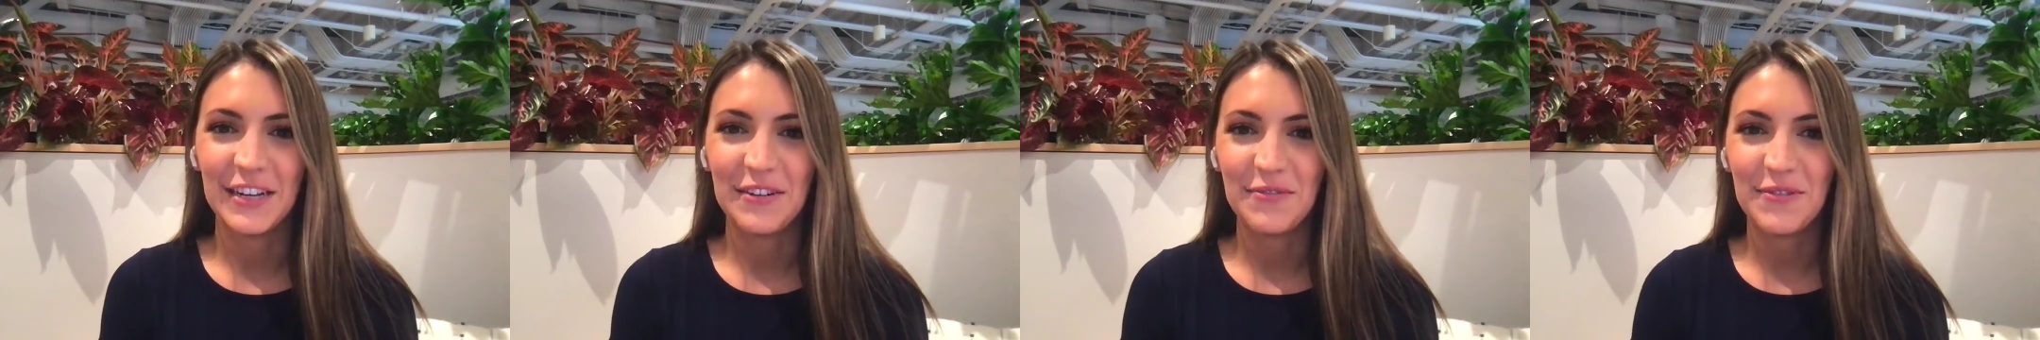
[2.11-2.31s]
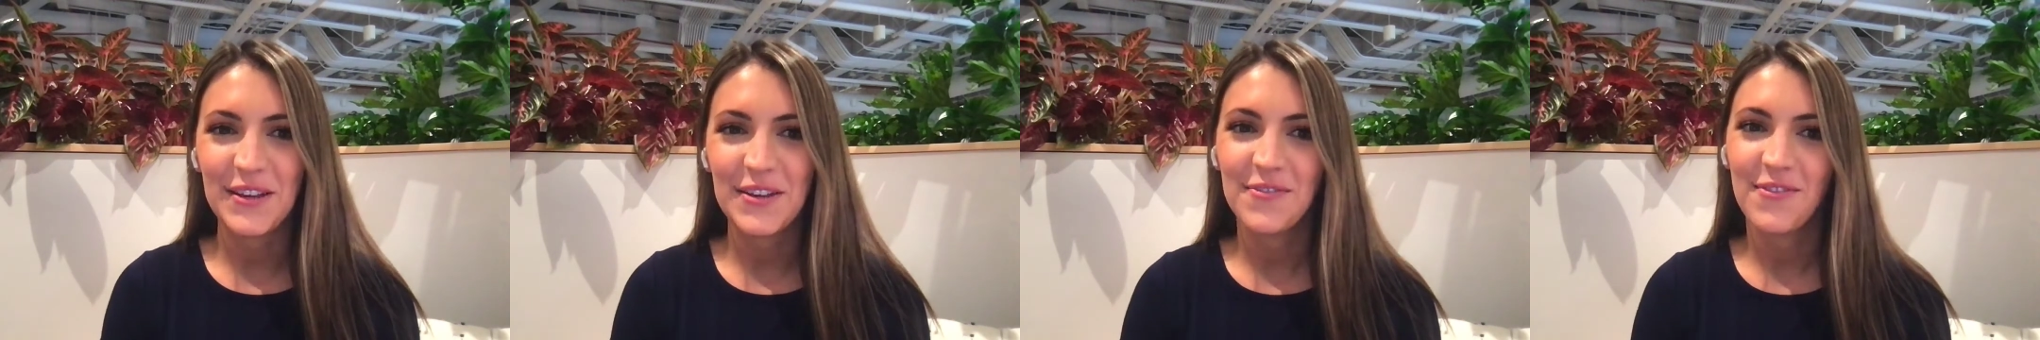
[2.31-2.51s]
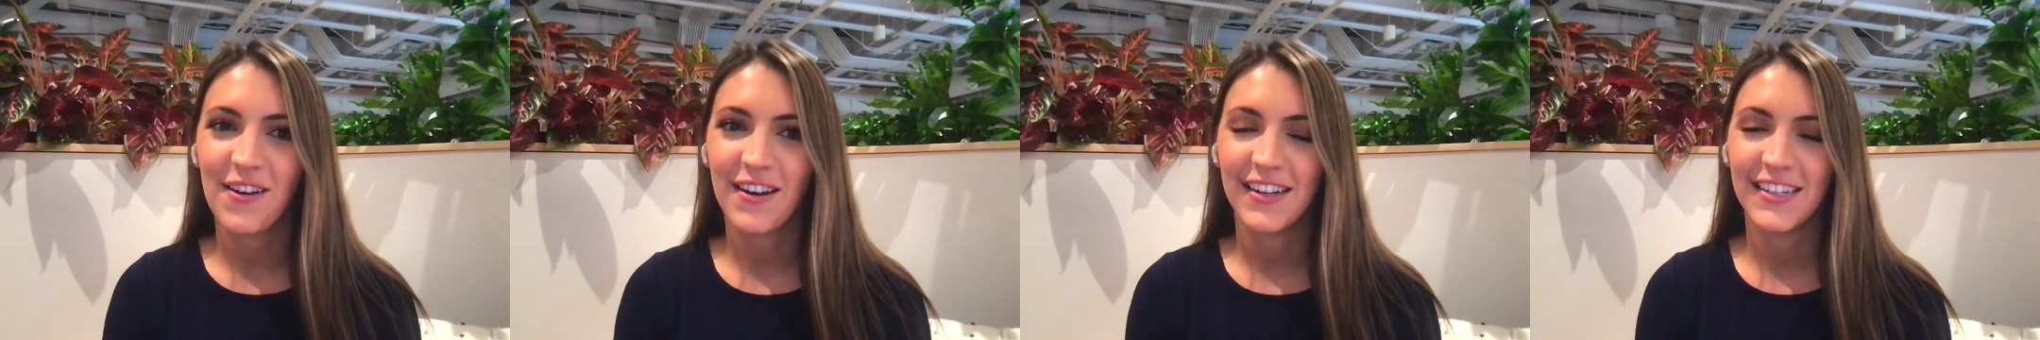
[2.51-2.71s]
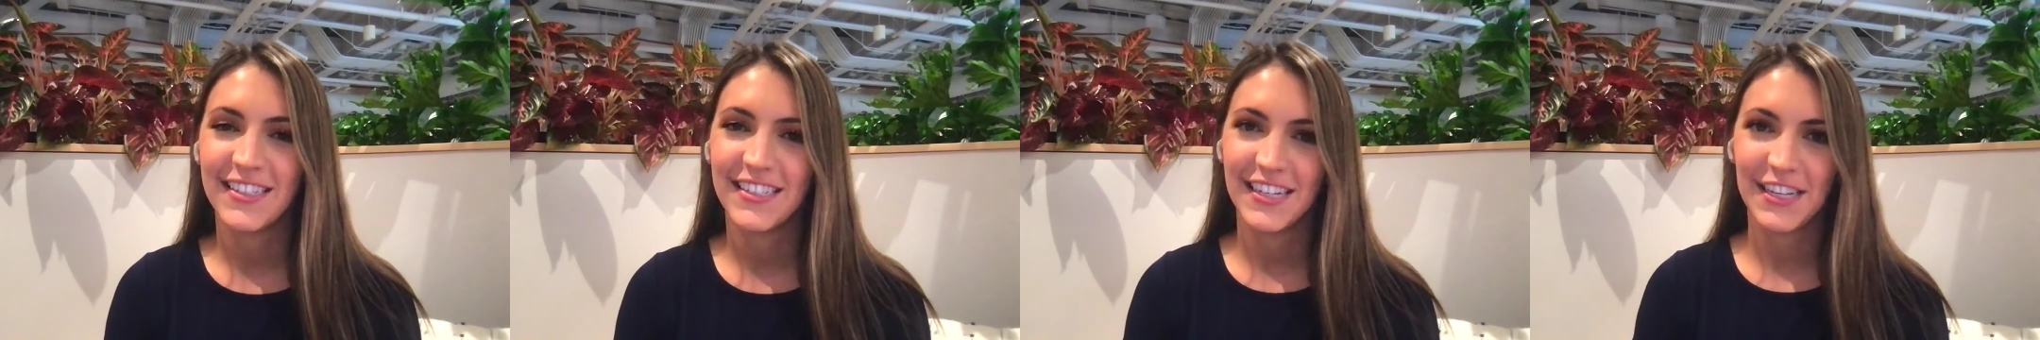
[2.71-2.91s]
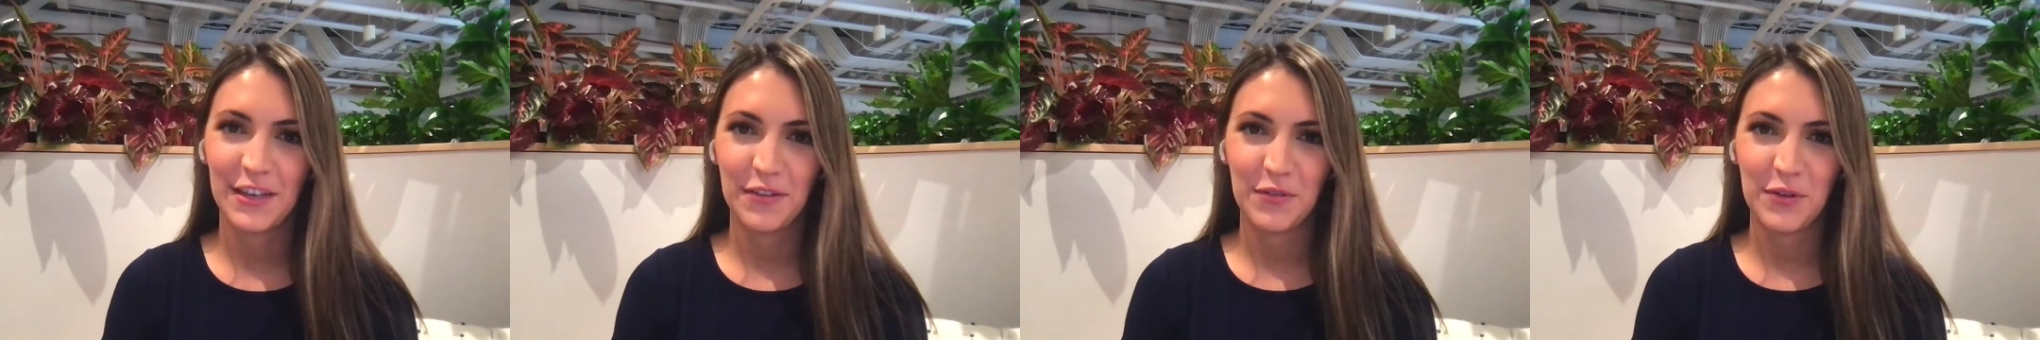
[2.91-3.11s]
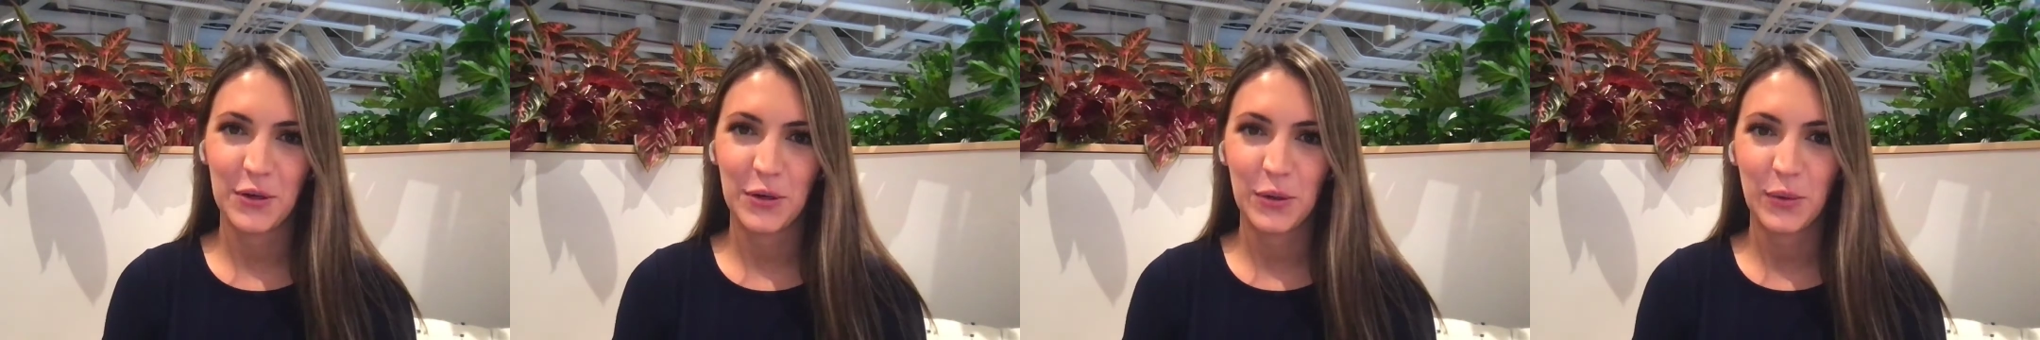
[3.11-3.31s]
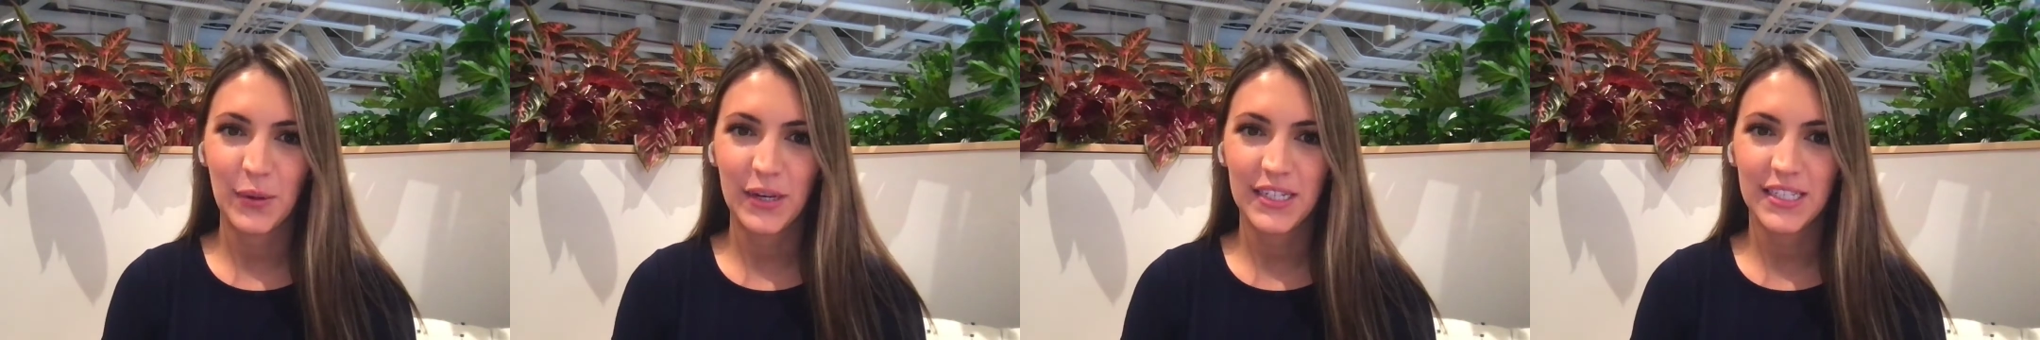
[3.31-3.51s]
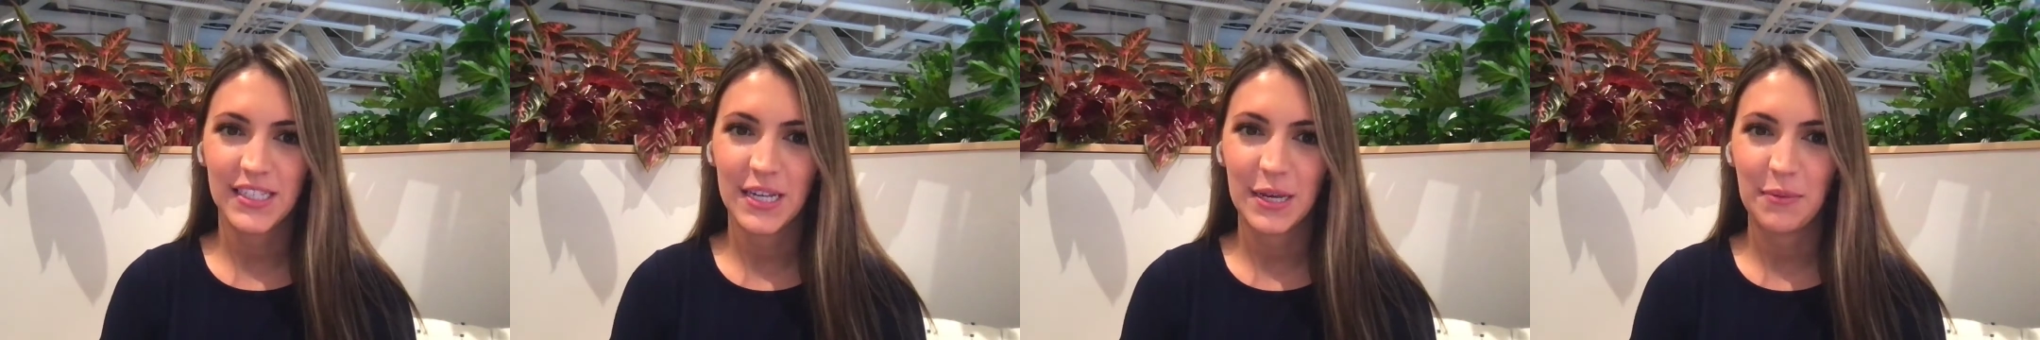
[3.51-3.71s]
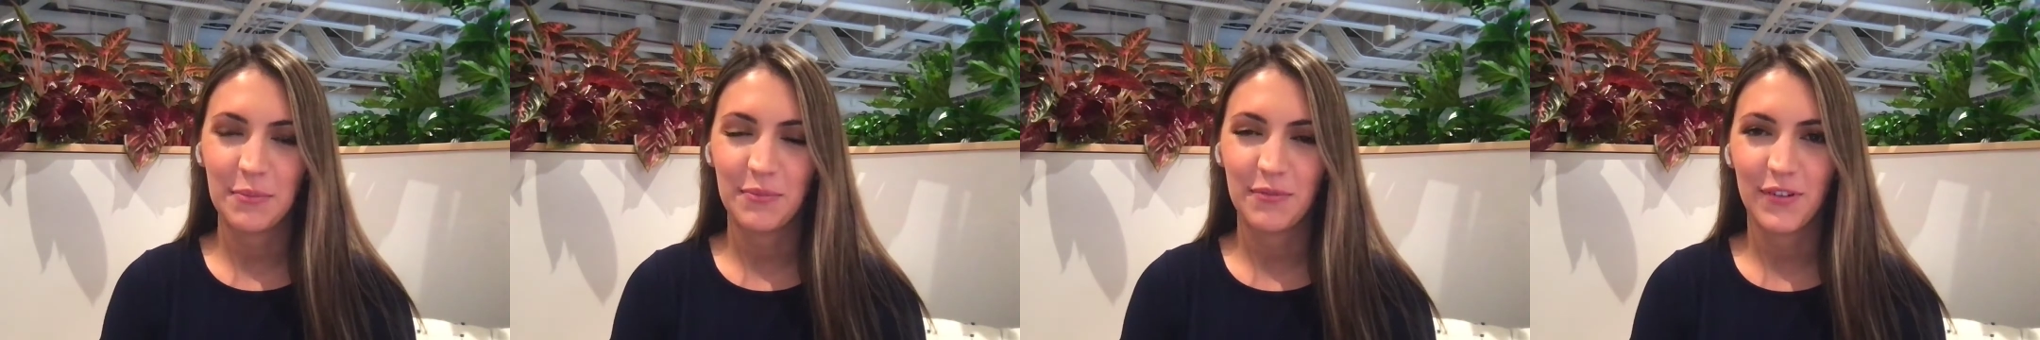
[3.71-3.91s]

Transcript: and we wanted to give you a quick tip